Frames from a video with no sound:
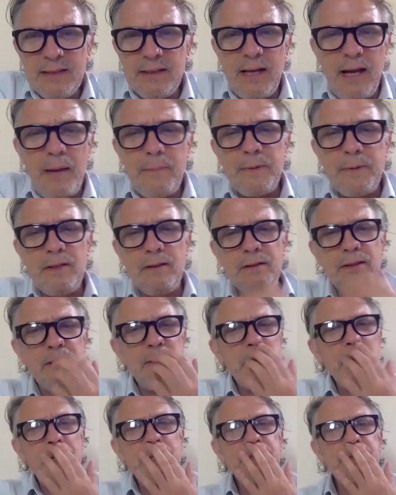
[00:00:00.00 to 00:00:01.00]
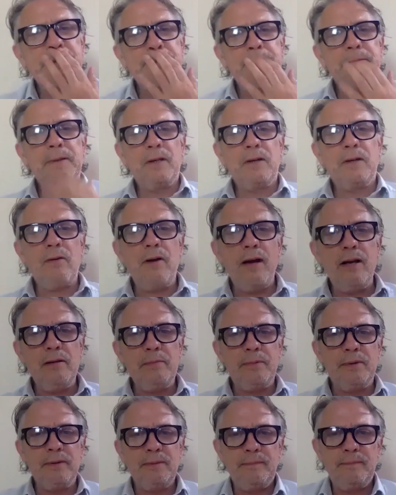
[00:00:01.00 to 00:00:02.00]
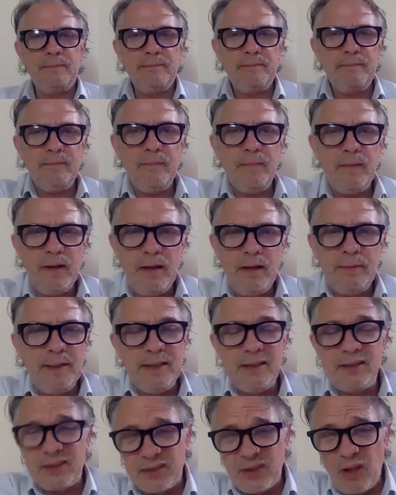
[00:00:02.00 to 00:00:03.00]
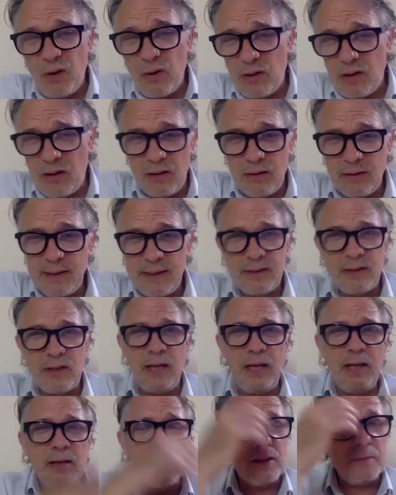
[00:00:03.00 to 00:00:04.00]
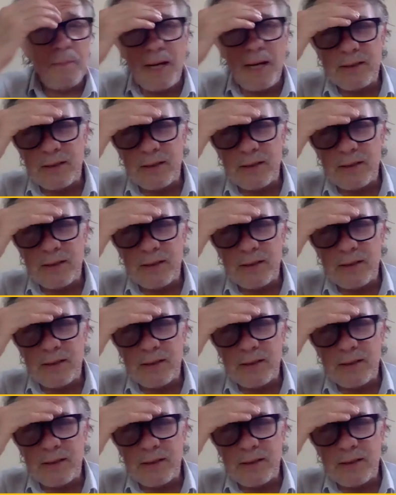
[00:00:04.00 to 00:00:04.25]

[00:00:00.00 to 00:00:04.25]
absolutely amazing. Incredible. I mean, he's so good. He just makes